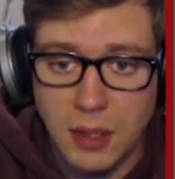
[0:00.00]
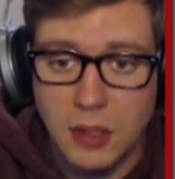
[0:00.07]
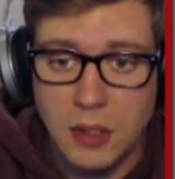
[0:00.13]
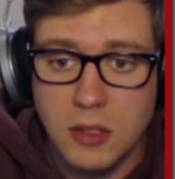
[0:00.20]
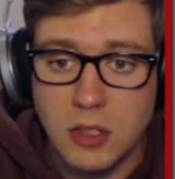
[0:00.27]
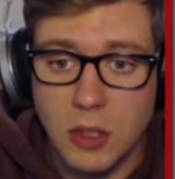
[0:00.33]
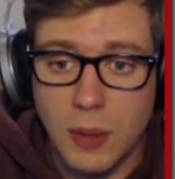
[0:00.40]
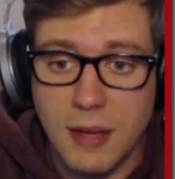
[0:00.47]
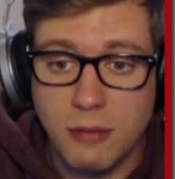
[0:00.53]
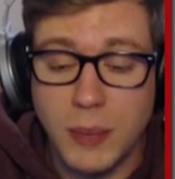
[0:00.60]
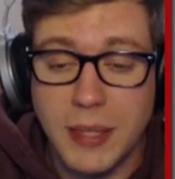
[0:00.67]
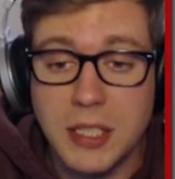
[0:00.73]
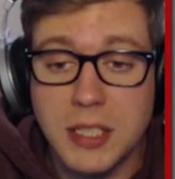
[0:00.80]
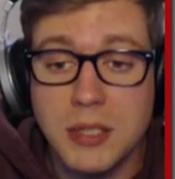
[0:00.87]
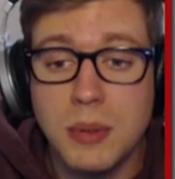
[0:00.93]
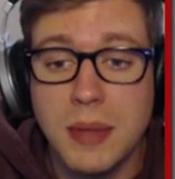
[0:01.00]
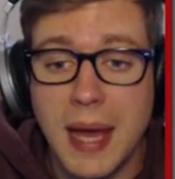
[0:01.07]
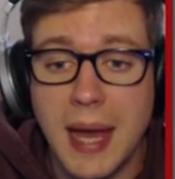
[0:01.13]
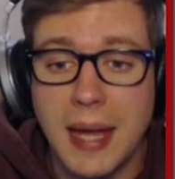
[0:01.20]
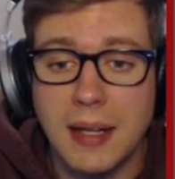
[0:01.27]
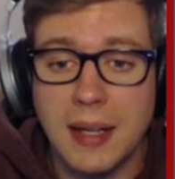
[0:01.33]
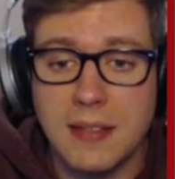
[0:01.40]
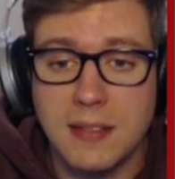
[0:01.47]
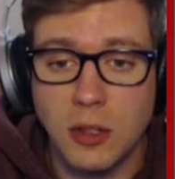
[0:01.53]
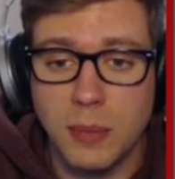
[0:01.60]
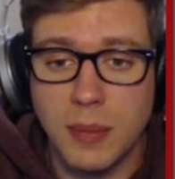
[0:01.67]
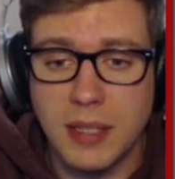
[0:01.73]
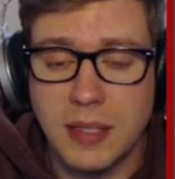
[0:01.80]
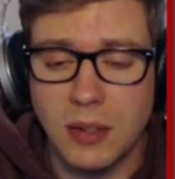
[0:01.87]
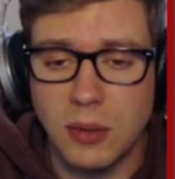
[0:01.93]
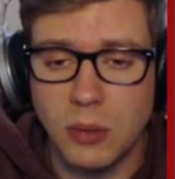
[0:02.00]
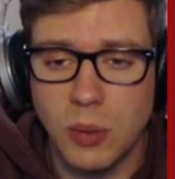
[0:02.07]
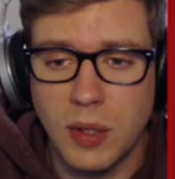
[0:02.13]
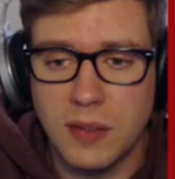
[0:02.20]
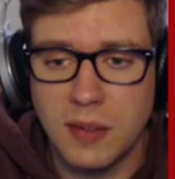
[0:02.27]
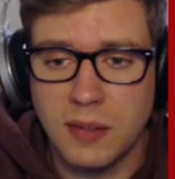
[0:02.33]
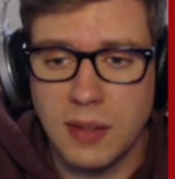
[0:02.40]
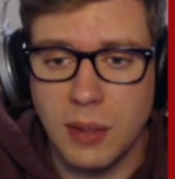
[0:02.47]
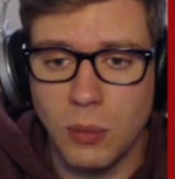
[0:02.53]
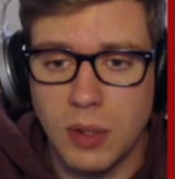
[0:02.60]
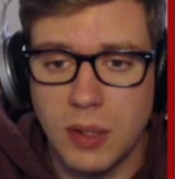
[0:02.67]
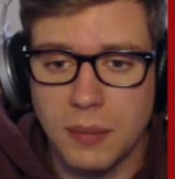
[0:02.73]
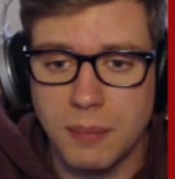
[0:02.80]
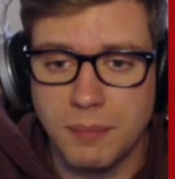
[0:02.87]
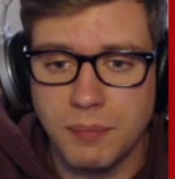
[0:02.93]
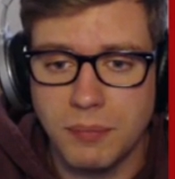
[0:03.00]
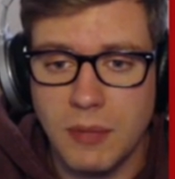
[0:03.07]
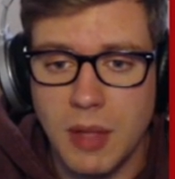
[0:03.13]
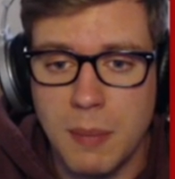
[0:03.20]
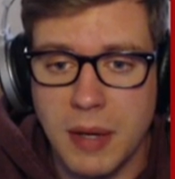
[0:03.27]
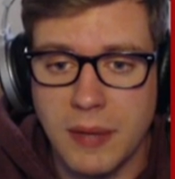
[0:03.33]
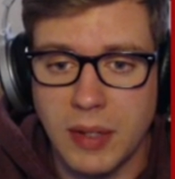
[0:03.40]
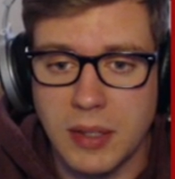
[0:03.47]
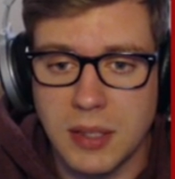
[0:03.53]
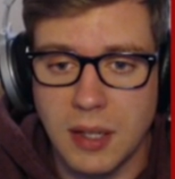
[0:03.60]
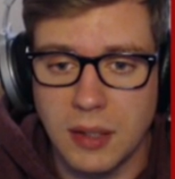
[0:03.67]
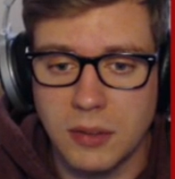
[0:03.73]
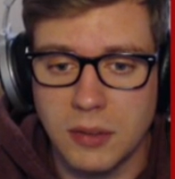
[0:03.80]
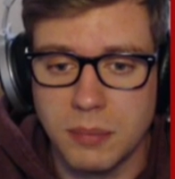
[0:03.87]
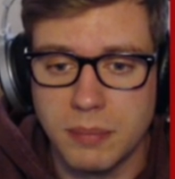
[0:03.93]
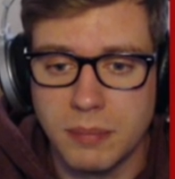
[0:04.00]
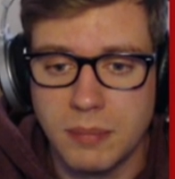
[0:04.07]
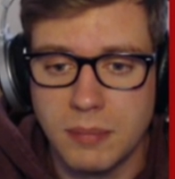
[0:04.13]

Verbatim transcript: So if we do that, it's no big deal. What does this guy want? I'm not even going to talk to him.